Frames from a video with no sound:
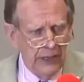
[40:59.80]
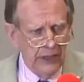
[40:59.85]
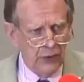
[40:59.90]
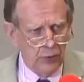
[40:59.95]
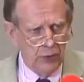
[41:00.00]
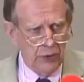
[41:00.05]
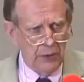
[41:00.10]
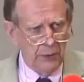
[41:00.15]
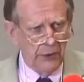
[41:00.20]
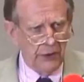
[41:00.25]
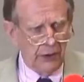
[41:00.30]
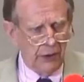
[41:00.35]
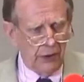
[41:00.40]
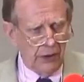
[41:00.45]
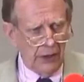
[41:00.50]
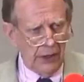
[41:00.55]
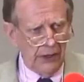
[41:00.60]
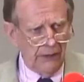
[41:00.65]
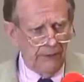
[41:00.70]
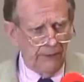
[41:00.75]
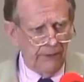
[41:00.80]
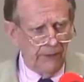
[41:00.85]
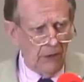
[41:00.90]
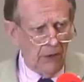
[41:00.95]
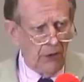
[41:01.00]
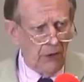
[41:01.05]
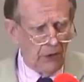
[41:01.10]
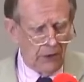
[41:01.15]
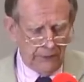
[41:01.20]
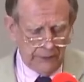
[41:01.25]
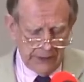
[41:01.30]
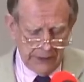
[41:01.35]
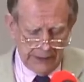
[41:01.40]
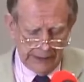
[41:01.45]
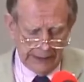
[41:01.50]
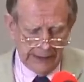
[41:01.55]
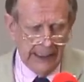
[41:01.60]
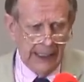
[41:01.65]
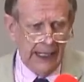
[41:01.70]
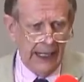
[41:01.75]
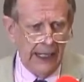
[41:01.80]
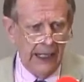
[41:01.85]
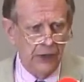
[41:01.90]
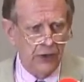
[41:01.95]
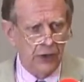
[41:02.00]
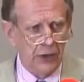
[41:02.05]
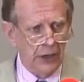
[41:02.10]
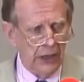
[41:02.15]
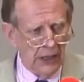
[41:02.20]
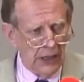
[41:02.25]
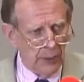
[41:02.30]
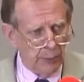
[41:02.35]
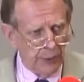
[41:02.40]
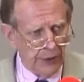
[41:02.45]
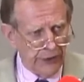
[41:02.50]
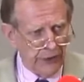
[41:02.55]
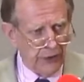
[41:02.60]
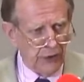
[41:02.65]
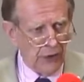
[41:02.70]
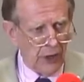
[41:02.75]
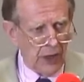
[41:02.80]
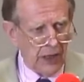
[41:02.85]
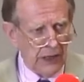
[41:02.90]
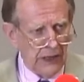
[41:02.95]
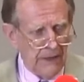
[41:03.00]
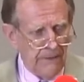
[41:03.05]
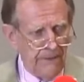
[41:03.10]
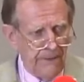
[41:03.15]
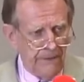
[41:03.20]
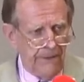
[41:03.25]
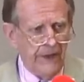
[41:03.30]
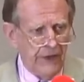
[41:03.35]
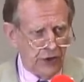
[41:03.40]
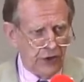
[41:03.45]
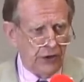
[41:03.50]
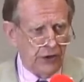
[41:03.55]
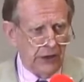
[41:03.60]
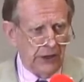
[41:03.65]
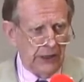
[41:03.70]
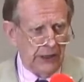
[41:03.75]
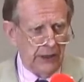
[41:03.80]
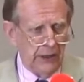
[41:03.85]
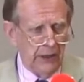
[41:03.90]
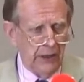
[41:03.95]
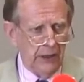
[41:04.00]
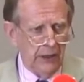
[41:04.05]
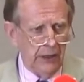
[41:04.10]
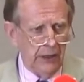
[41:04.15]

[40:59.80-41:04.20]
these women are involved and engaged, but they're not officially